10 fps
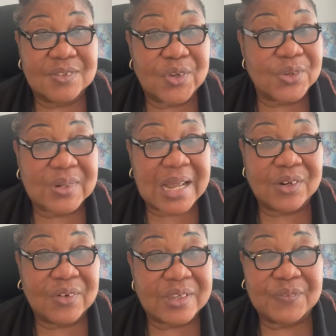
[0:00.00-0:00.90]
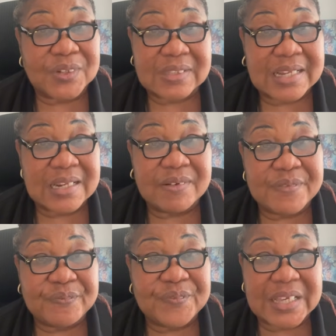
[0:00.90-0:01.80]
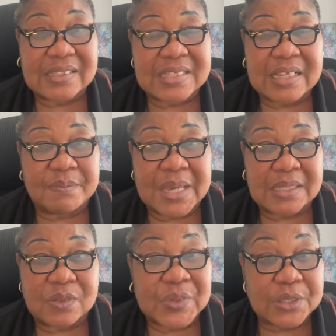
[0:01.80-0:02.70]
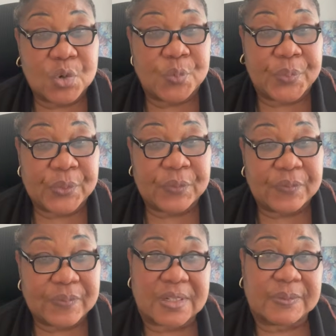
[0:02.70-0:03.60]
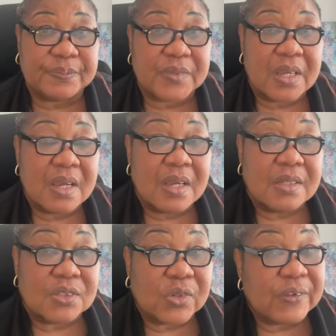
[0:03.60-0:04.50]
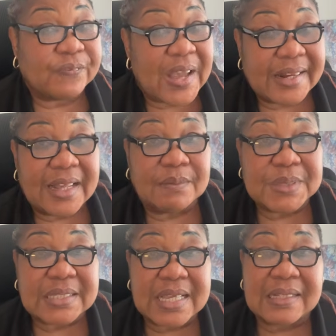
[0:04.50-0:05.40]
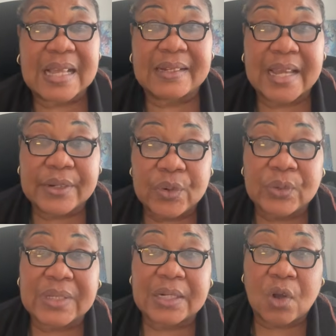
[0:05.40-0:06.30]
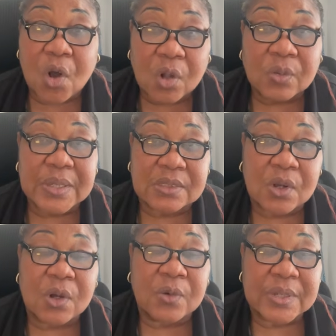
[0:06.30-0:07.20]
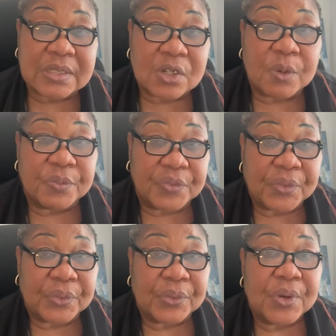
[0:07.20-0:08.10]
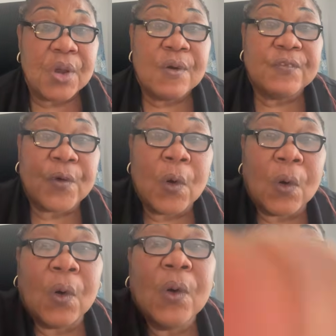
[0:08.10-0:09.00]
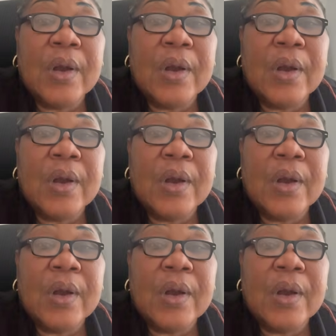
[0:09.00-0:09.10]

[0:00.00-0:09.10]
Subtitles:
So you cannot give us any vague statements with no proof. So the final mistake that I know that always come through for